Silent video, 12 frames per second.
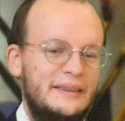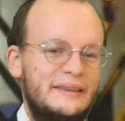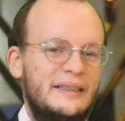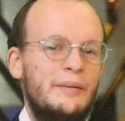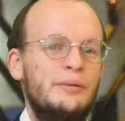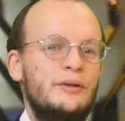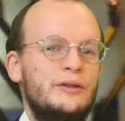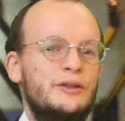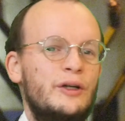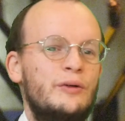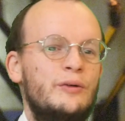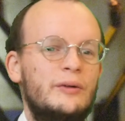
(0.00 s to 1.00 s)
double,
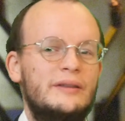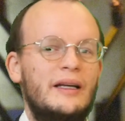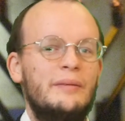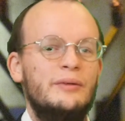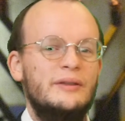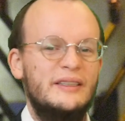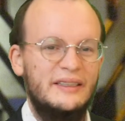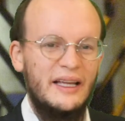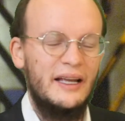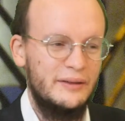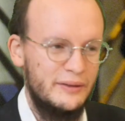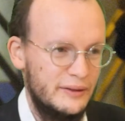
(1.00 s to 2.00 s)
so-called double
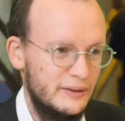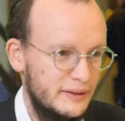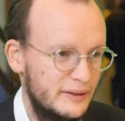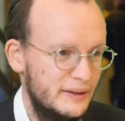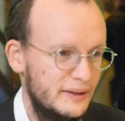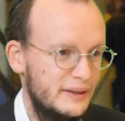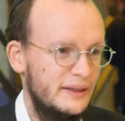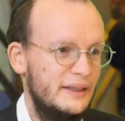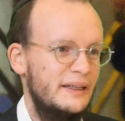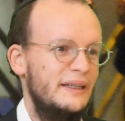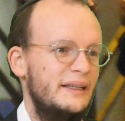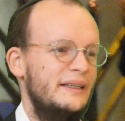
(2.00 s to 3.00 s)
standards
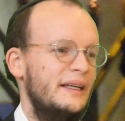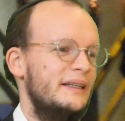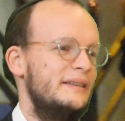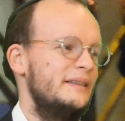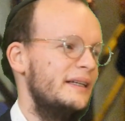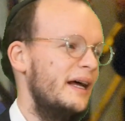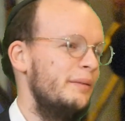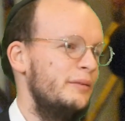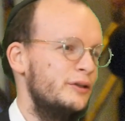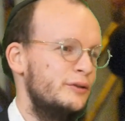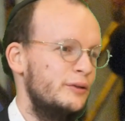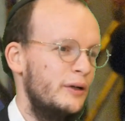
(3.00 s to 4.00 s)
that Am
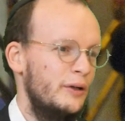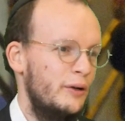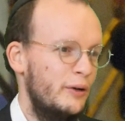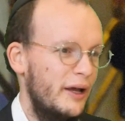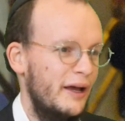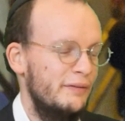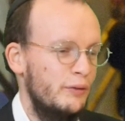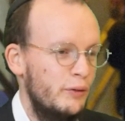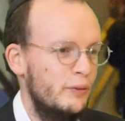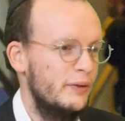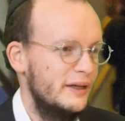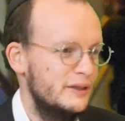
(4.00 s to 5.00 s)
Yisrael have
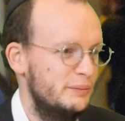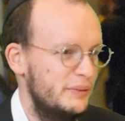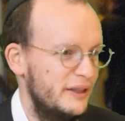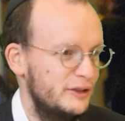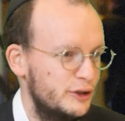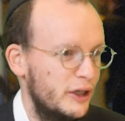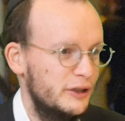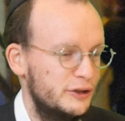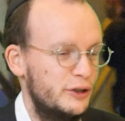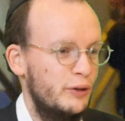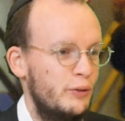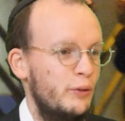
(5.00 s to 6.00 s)
always been
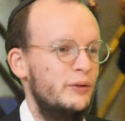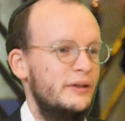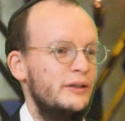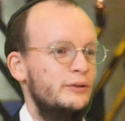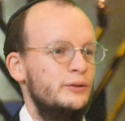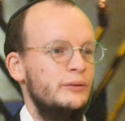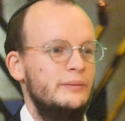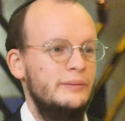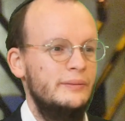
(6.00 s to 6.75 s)
judged according to.